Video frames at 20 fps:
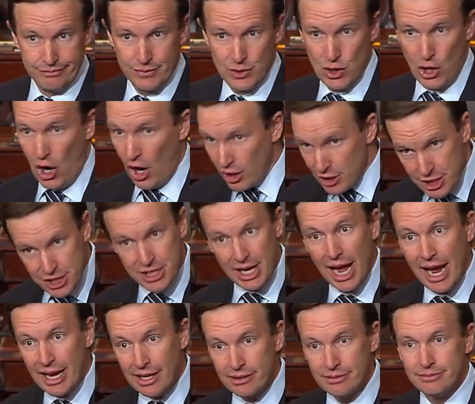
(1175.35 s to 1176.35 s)
to our
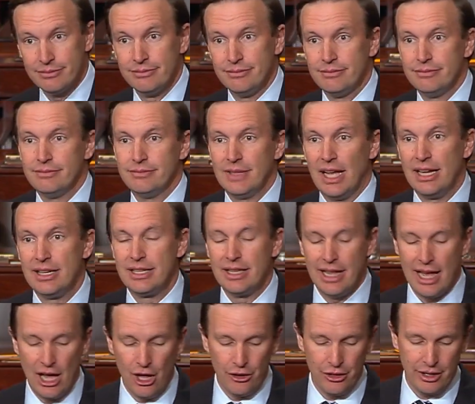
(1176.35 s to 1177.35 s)
state and to
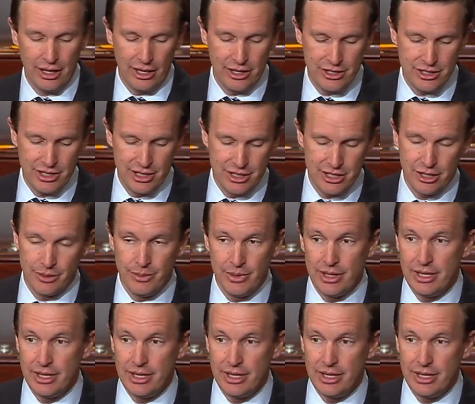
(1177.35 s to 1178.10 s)
the healthcare system,